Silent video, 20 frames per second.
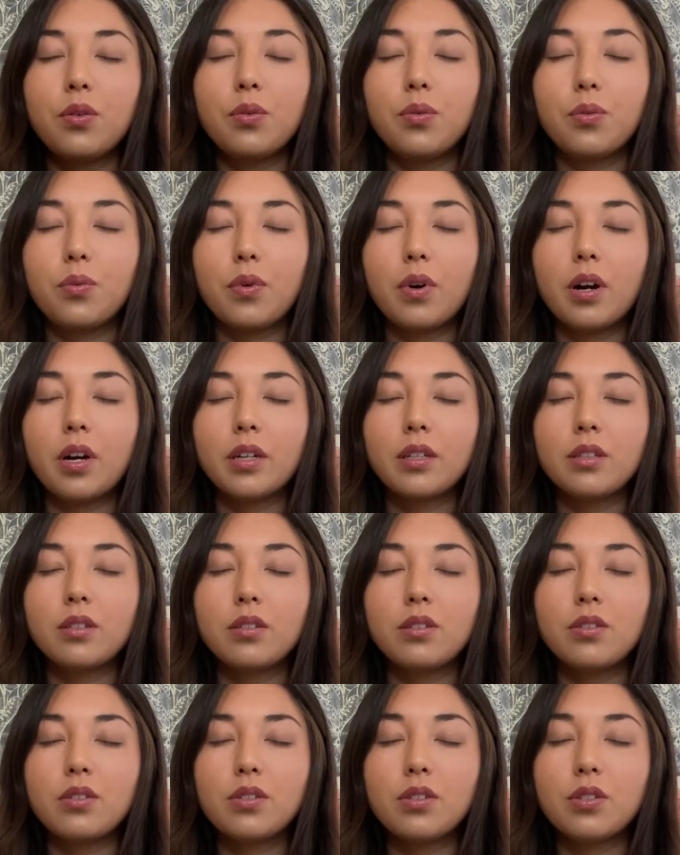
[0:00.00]
1,
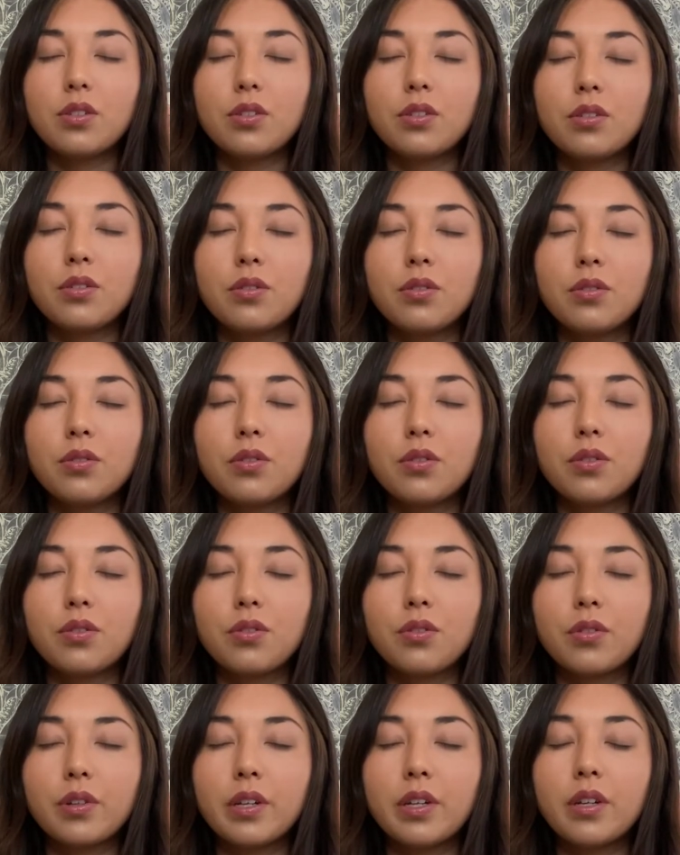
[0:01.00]
2,
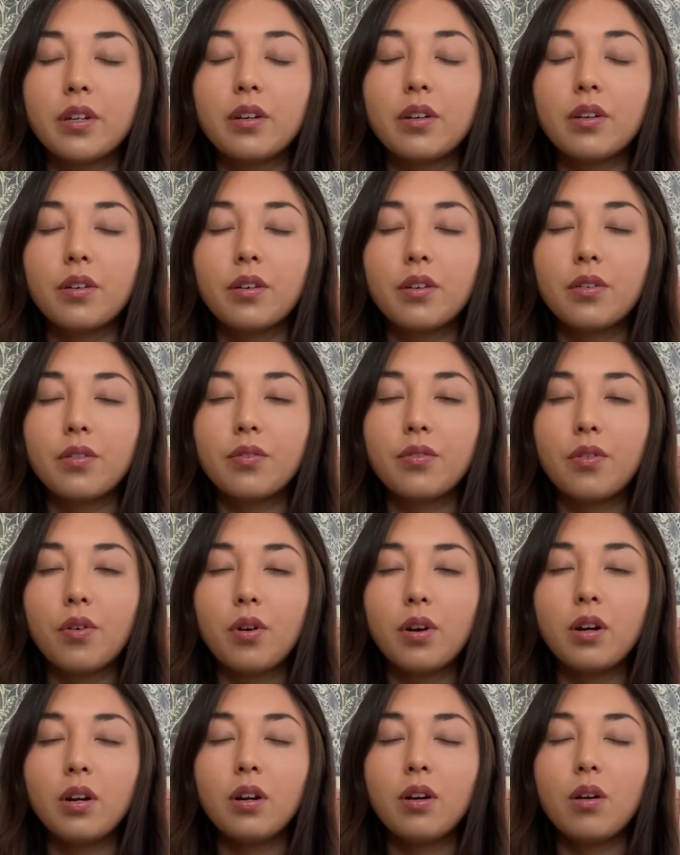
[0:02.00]
3,
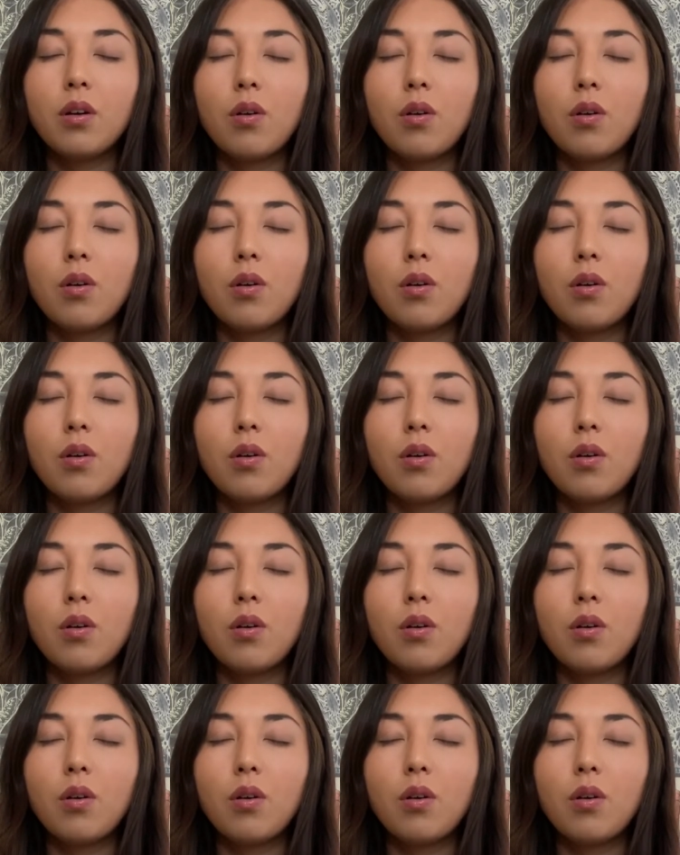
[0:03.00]
4.